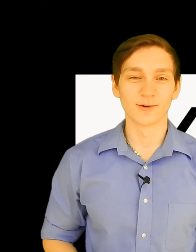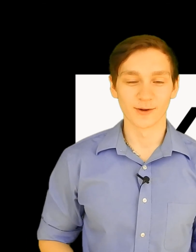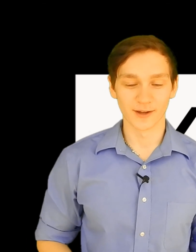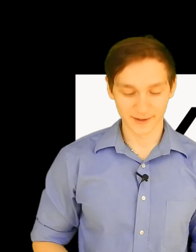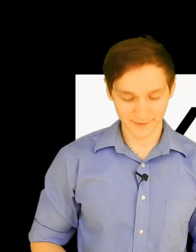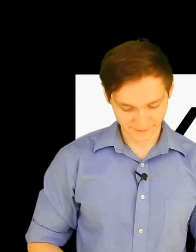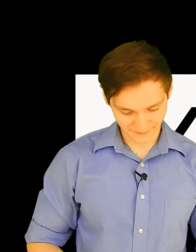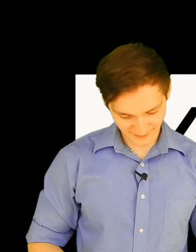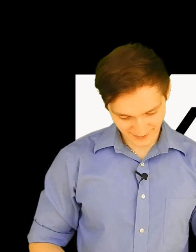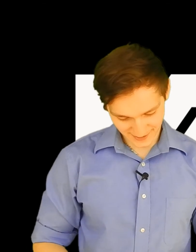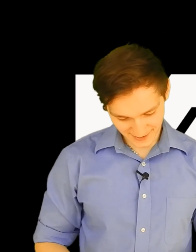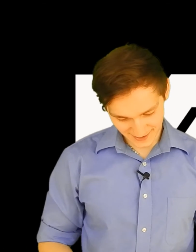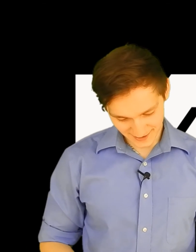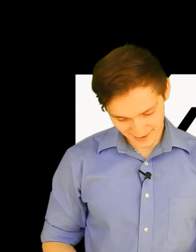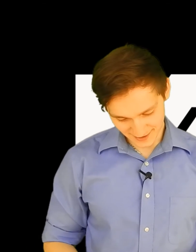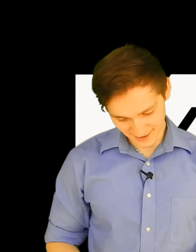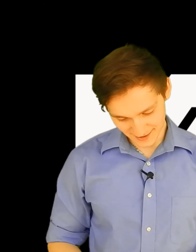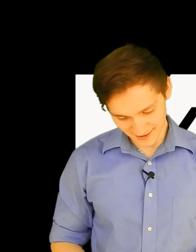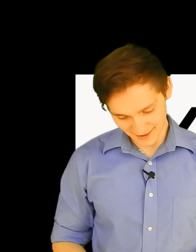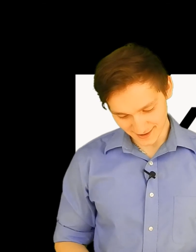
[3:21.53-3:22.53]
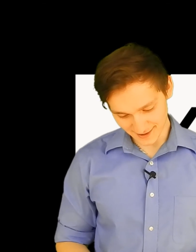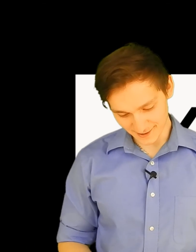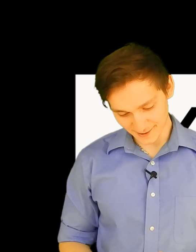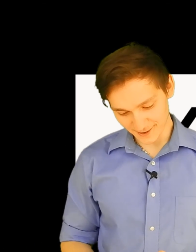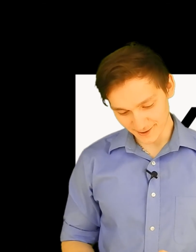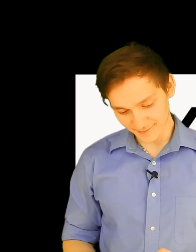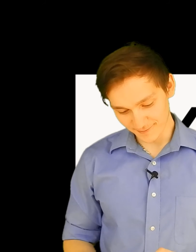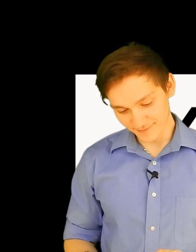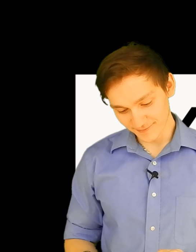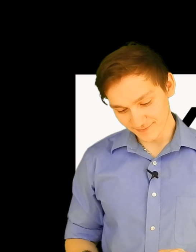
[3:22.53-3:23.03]
anyway,
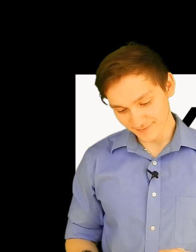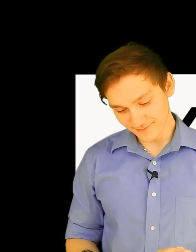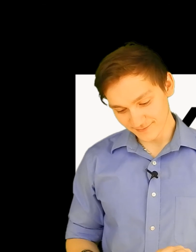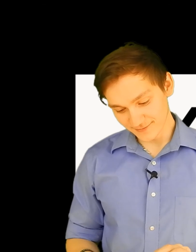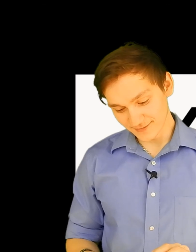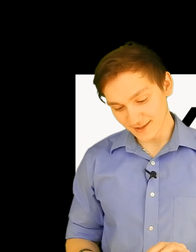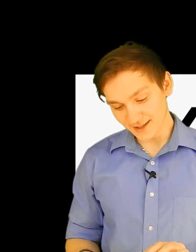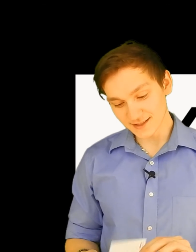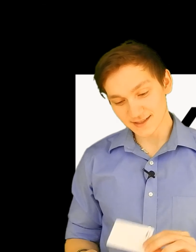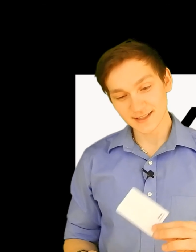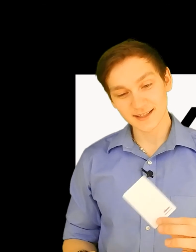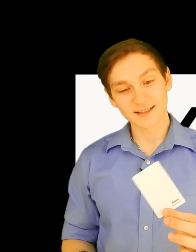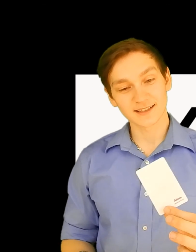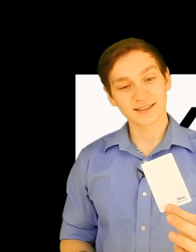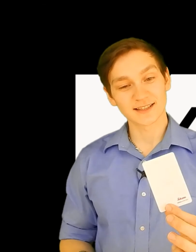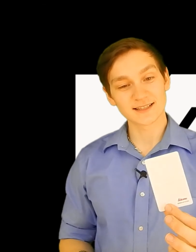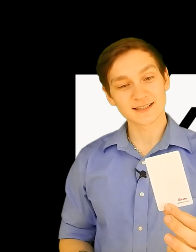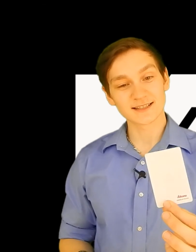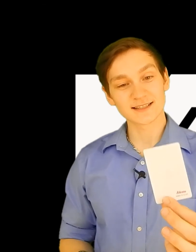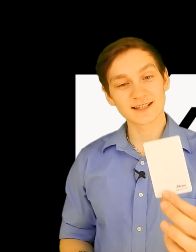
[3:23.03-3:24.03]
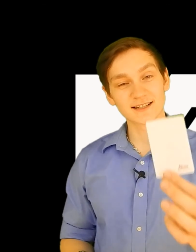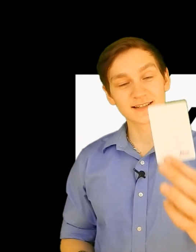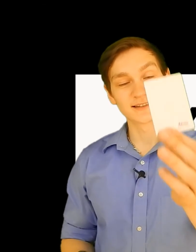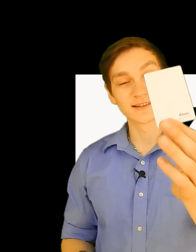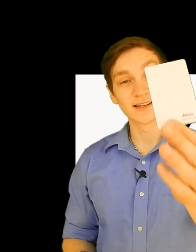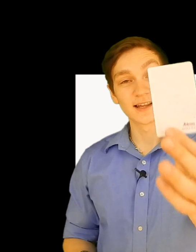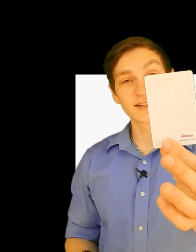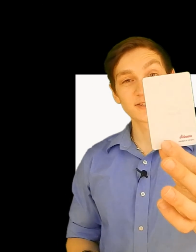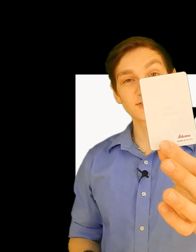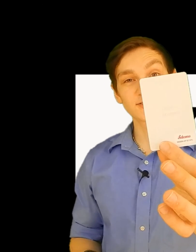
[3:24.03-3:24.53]
um, that's it. This is it.
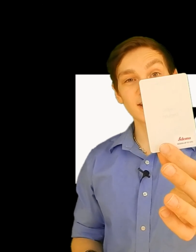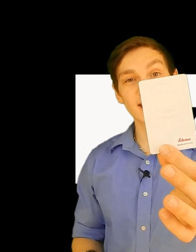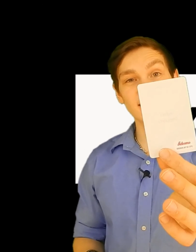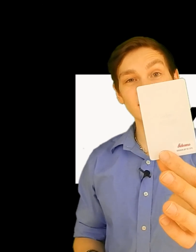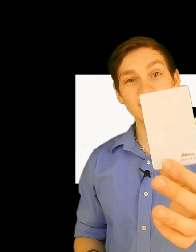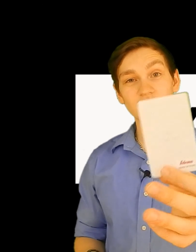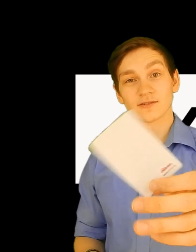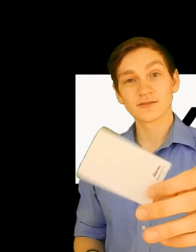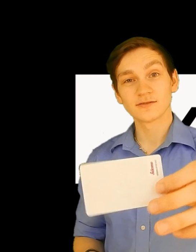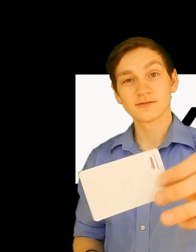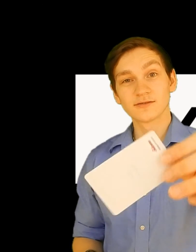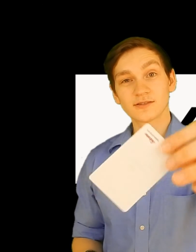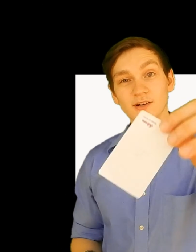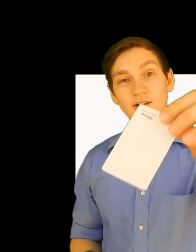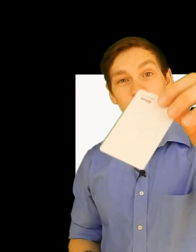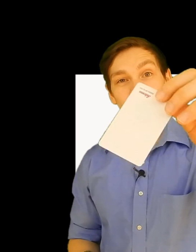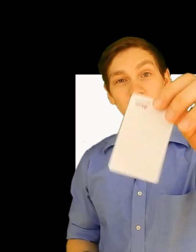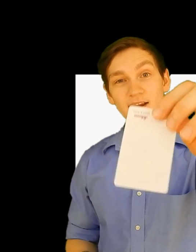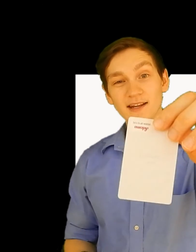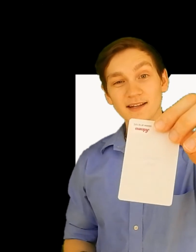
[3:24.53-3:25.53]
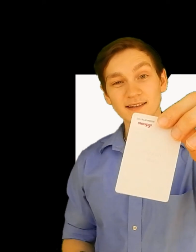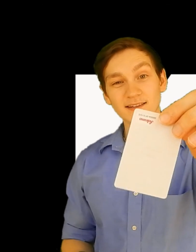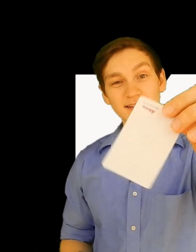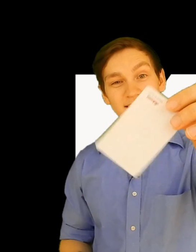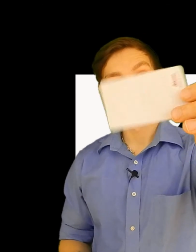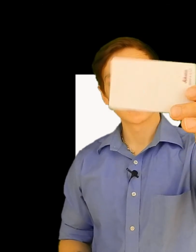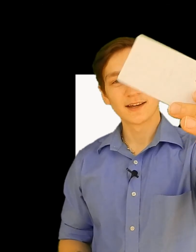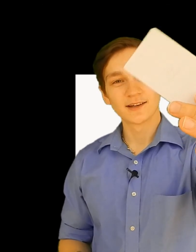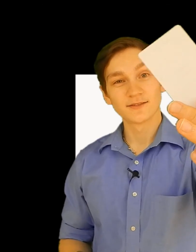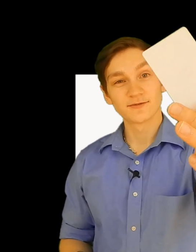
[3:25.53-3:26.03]
Ledger Nano,
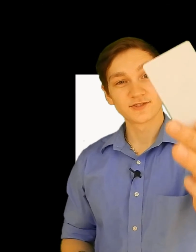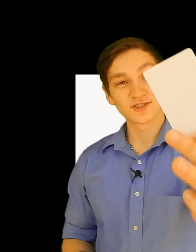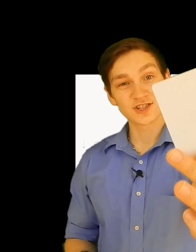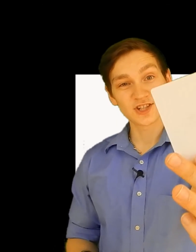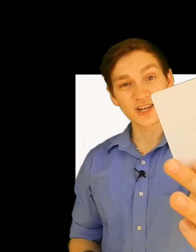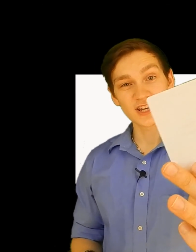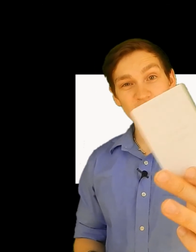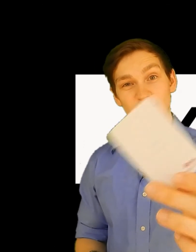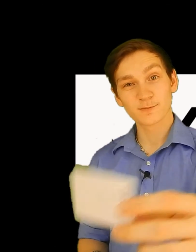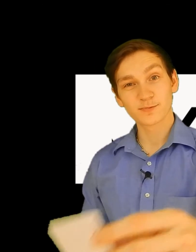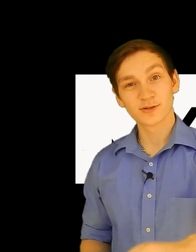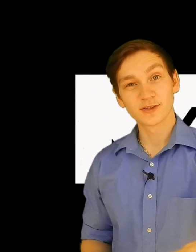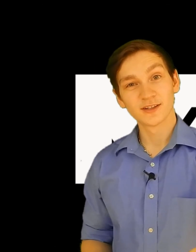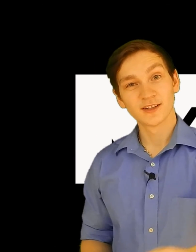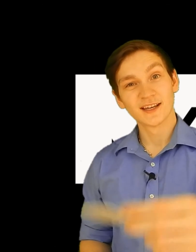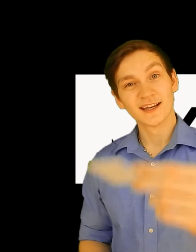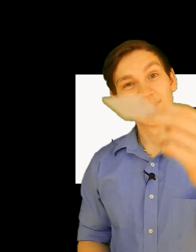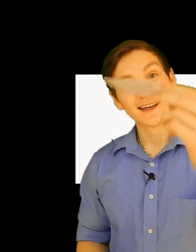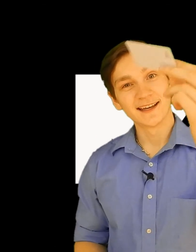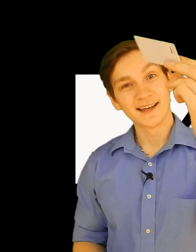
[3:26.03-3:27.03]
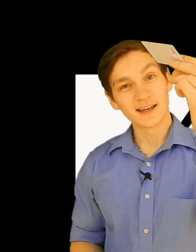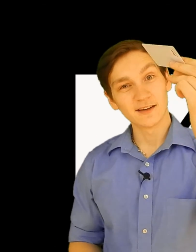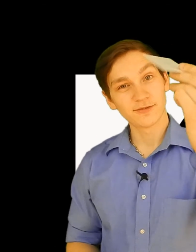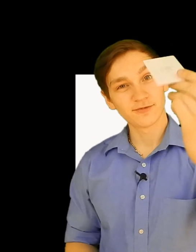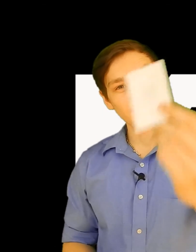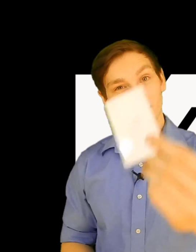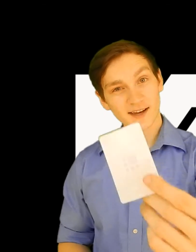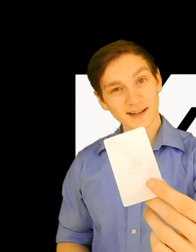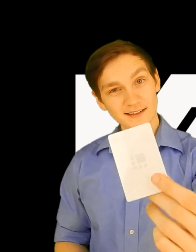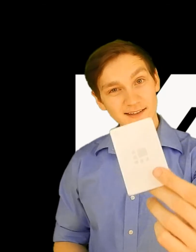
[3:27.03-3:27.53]
great, cheap,
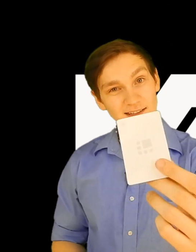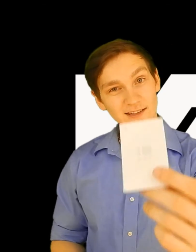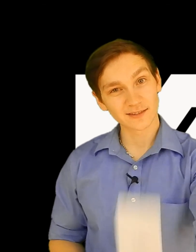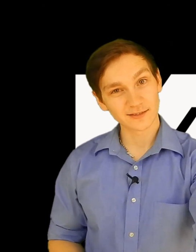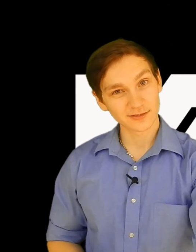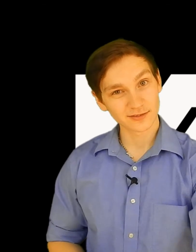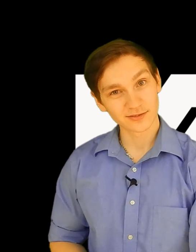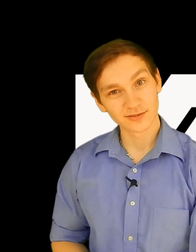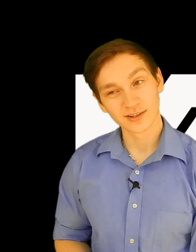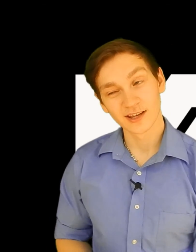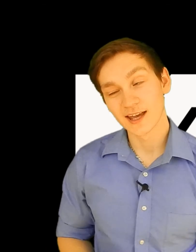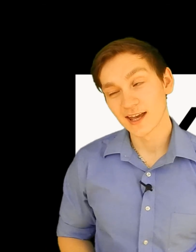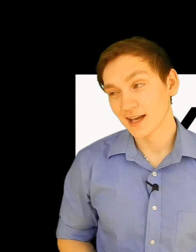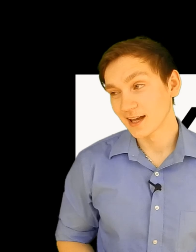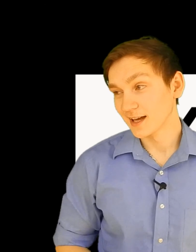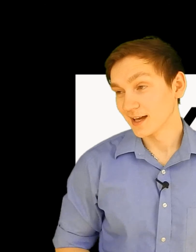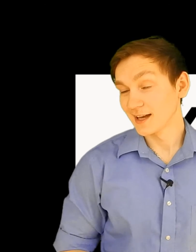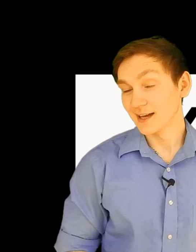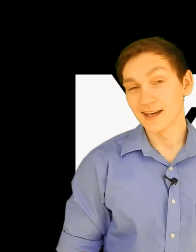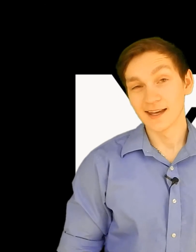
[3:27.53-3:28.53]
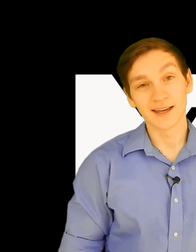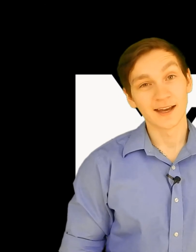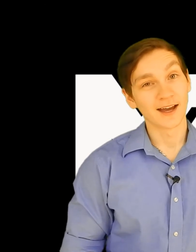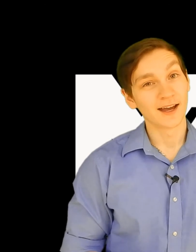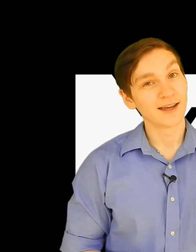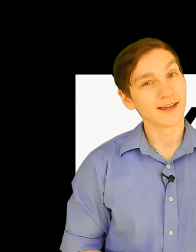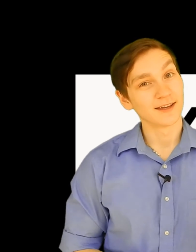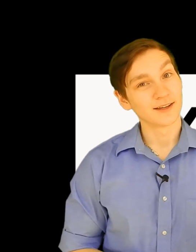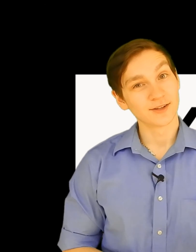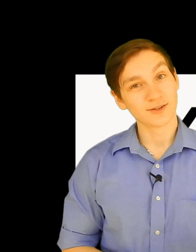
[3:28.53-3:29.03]
effective,
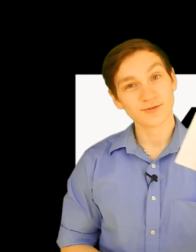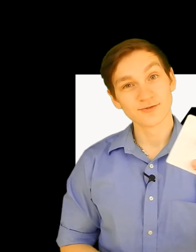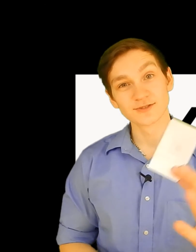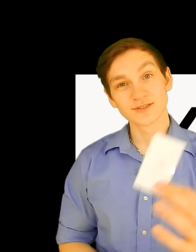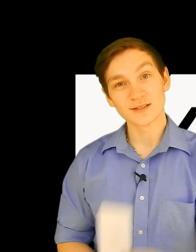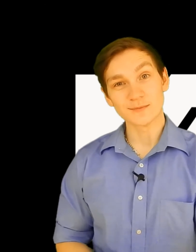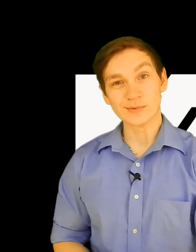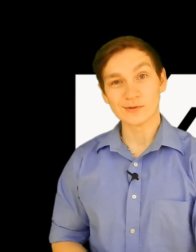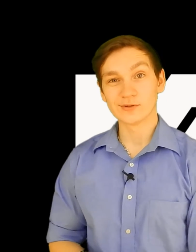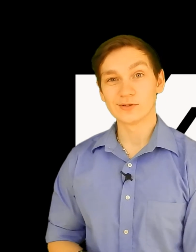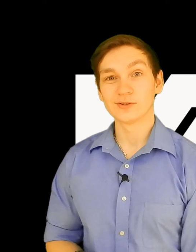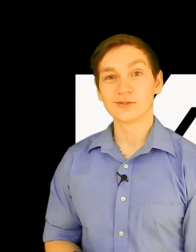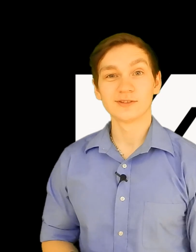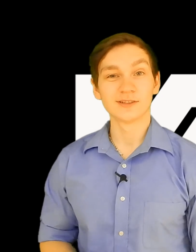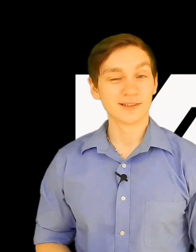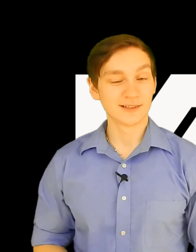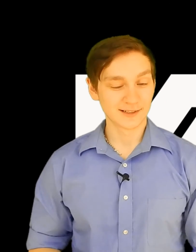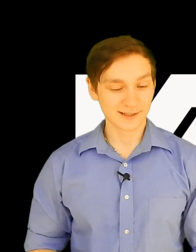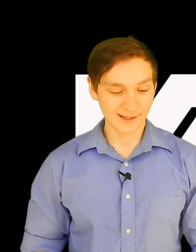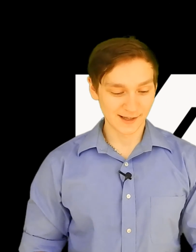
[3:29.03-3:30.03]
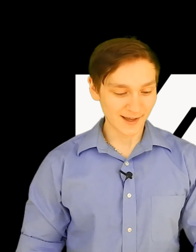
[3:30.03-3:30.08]
usable.